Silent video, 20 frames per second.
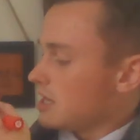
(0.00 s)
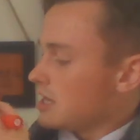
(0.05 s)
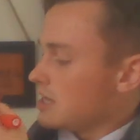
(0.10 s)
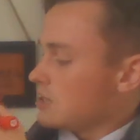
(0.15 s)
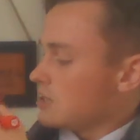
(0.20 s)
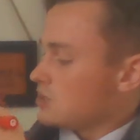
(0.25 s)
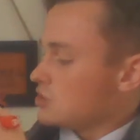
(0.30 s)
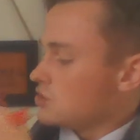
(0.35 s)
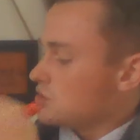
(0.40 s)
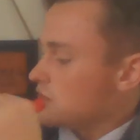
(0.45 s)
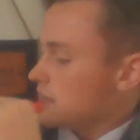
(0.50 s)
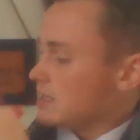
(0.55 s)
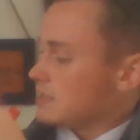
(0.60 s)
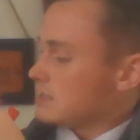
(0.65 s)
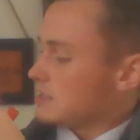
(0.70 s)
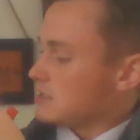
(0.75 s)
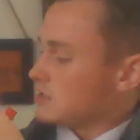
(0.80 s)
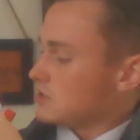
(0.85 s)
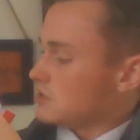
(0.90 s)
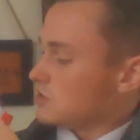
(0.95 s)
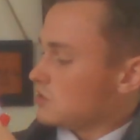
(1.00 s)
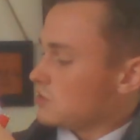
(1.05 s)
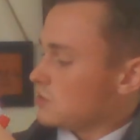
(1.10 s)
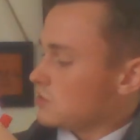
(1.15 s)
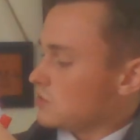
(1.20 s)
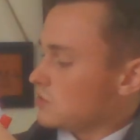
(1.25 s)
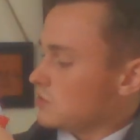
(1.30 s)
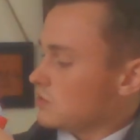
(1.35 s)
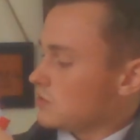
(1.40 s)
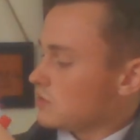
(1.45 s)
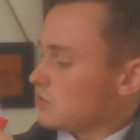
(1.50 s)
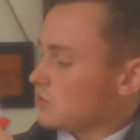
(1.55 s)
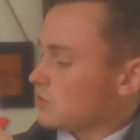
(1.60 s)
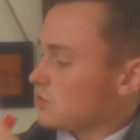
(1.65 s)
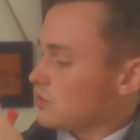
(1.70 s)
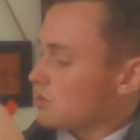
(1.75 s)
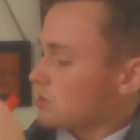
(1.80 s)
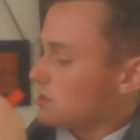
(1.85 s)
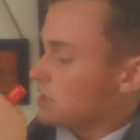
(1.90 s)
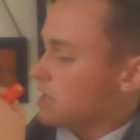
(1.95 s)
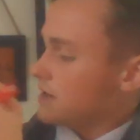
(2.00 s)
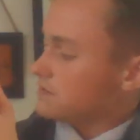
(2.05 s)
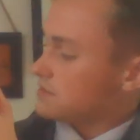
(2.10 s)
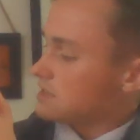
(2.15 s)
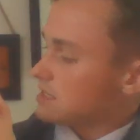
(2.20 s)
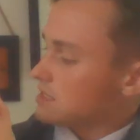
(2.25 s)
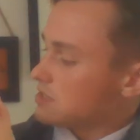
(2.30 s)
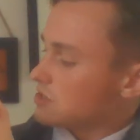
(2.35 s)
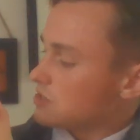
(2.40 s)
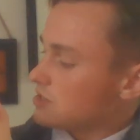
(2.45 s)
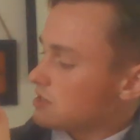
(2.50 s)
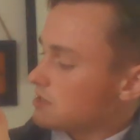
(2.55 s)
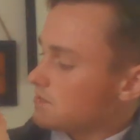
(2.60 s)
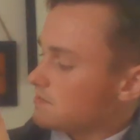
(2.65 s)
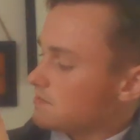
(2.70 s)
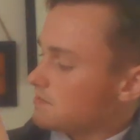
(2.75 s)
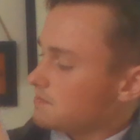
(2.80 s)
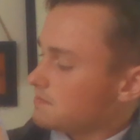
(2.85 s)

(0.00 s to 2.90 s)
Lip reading: and drains into the left atrium.